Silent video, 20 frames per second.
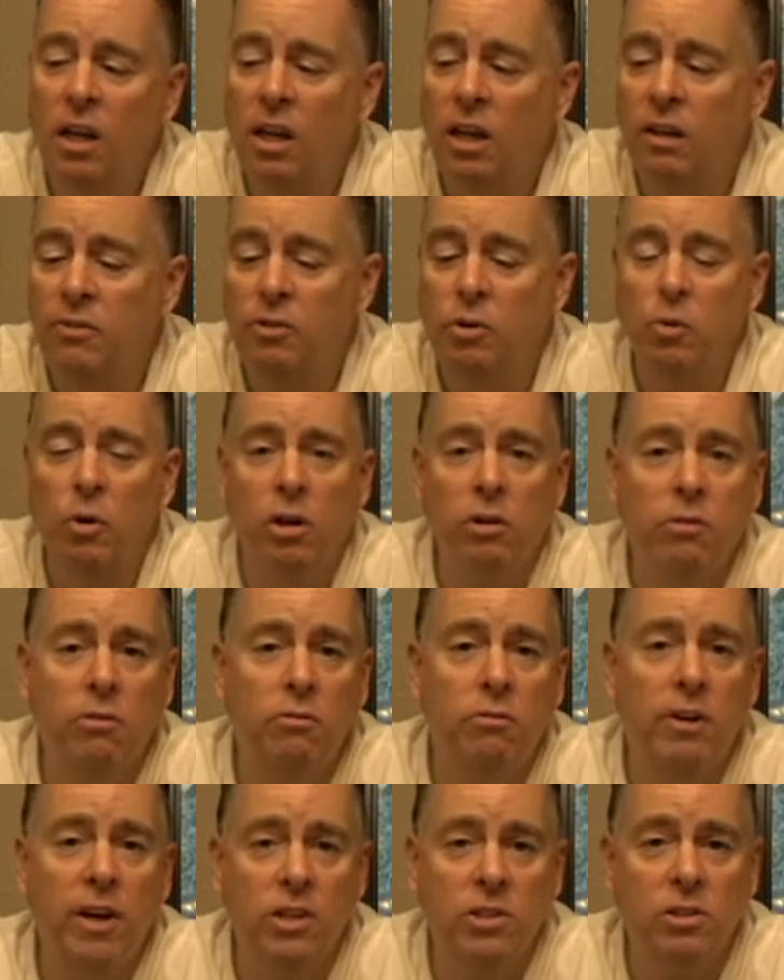If you want to
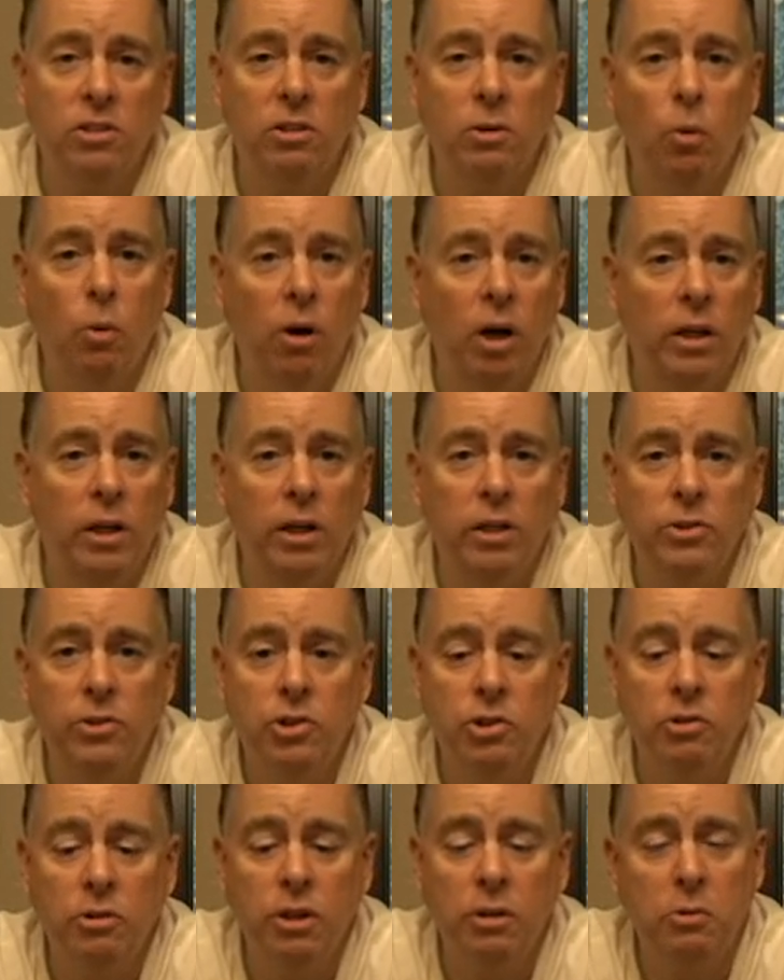invest in the wine
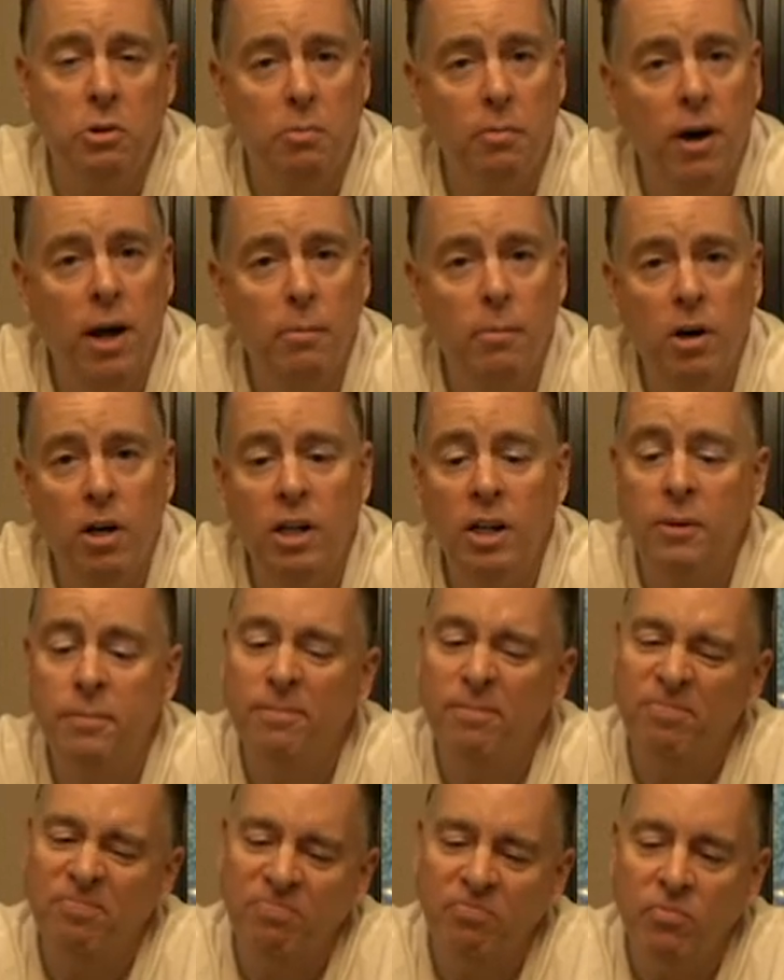industry with my money,
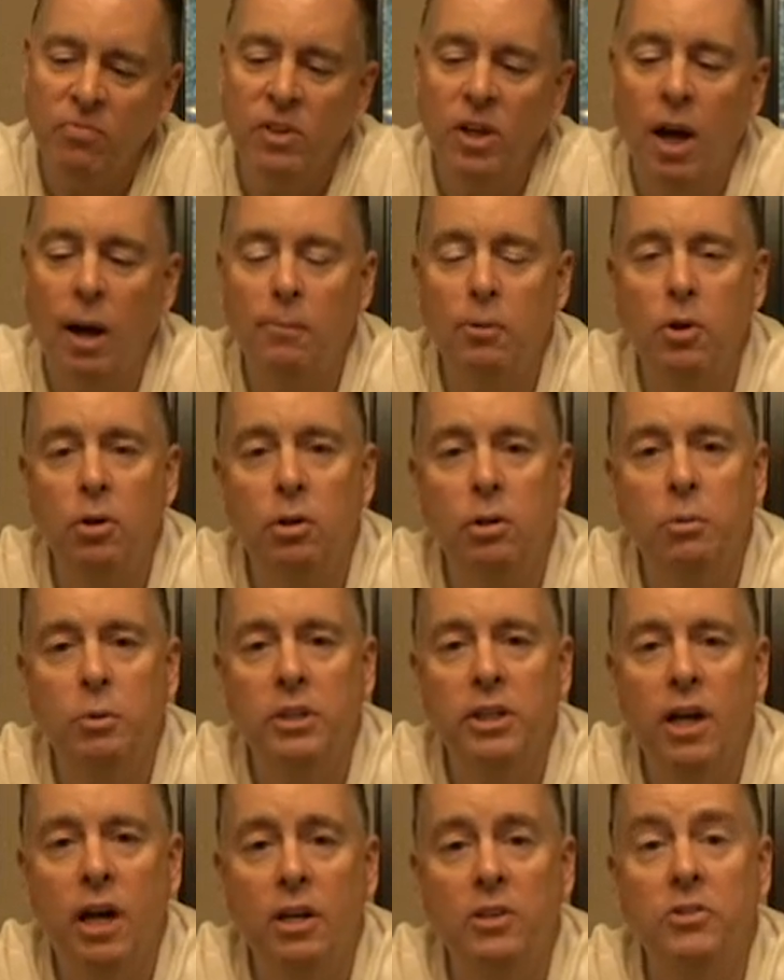I'm cool with
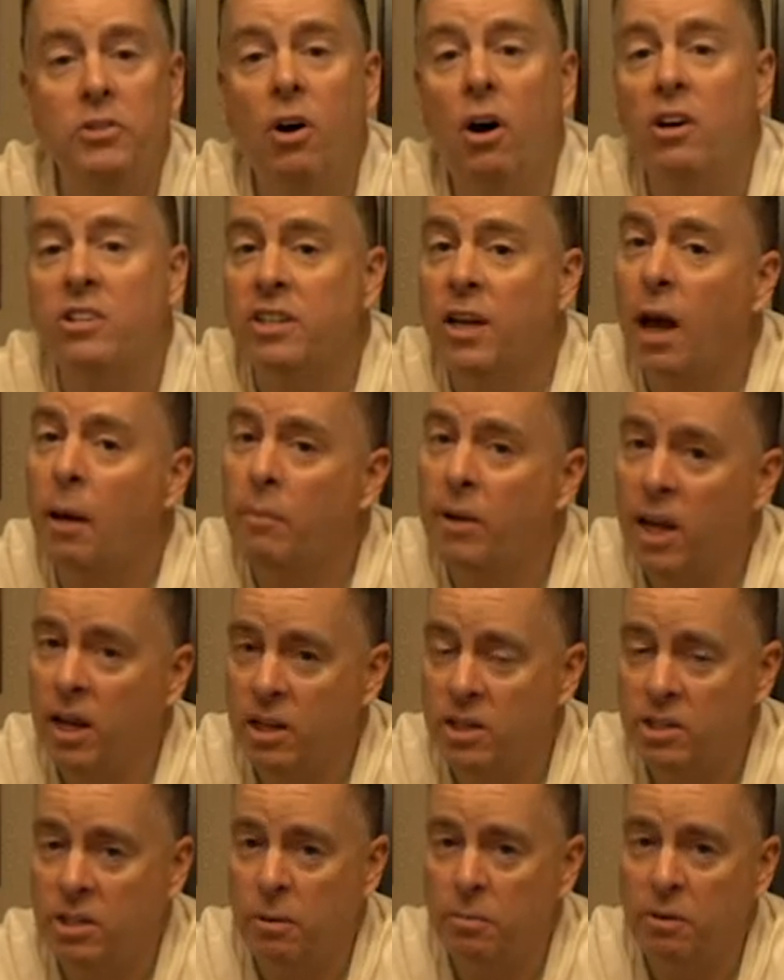that as long as I'm
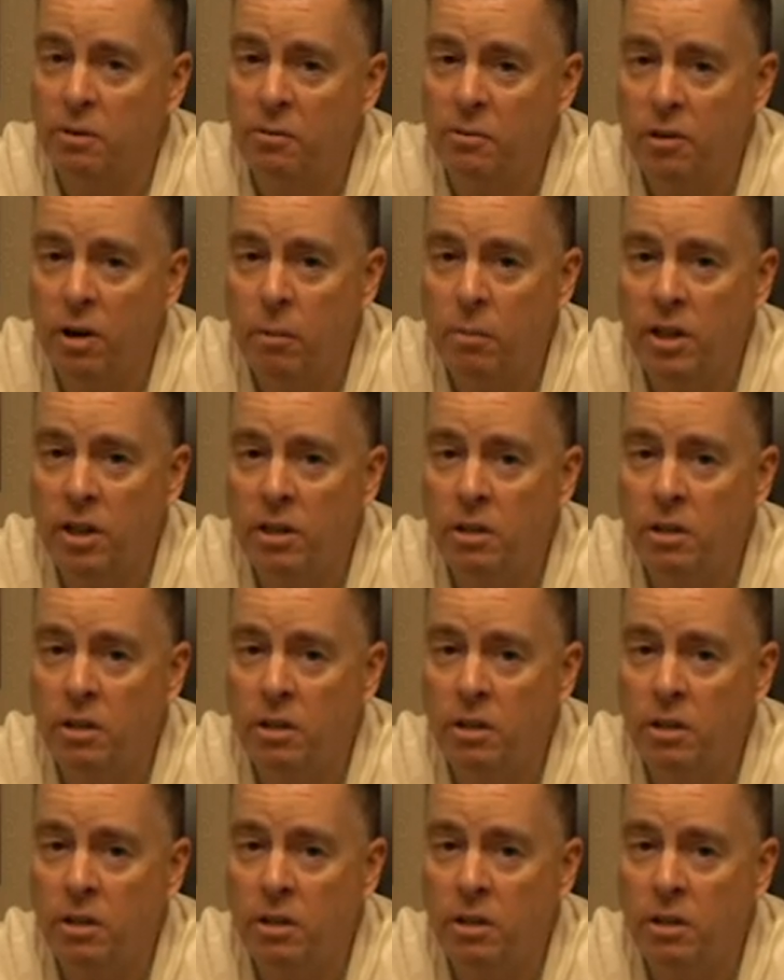getting something from it.